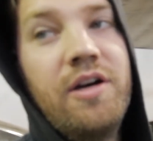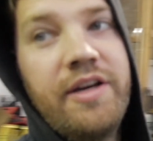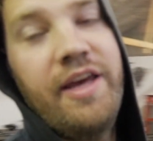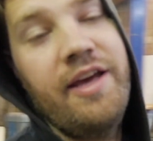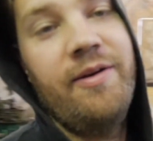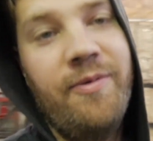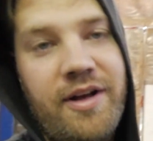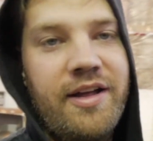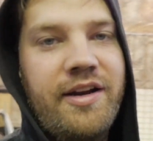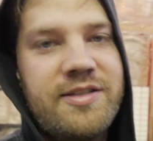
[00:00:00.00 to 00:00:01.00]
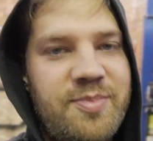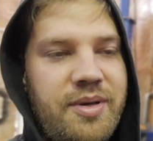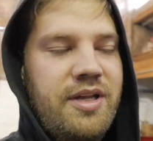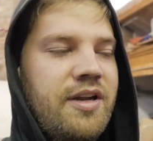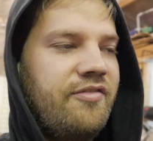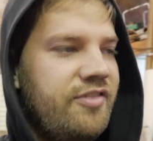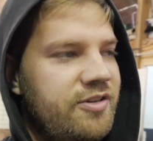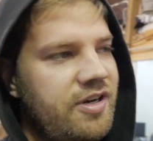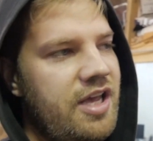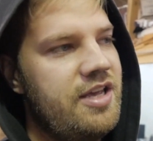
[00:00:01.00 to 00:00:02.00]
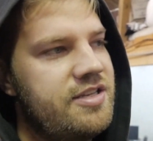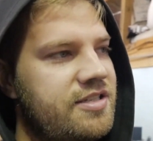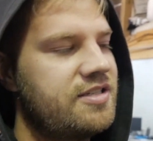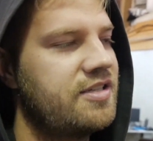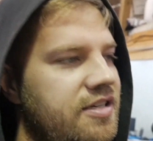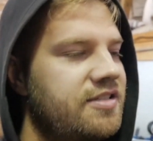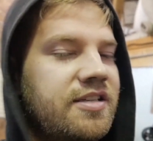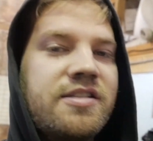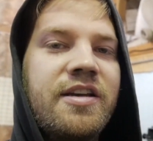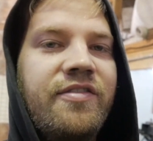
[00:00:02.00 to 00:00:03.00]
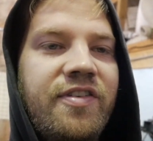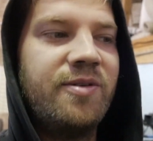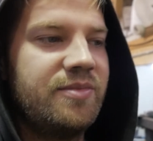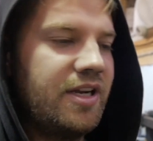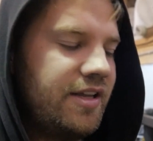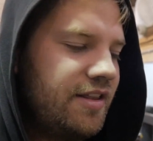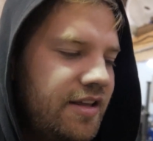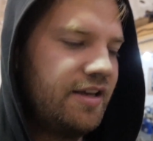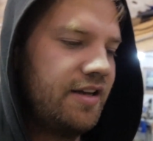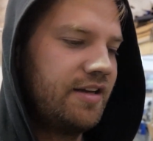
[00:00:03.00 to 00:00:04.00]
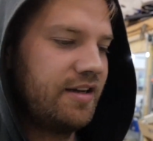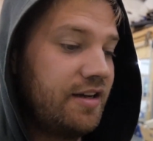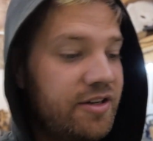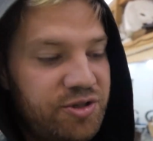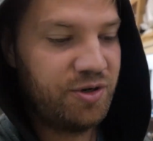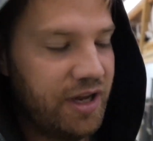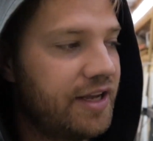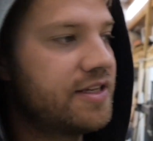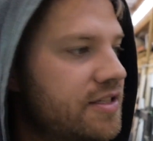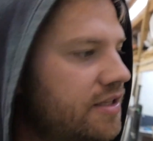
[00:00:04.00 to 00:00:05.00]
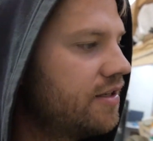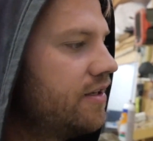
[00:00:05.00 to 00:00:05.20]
Okay, well, it has been a few days since I filmed anything. 2 days.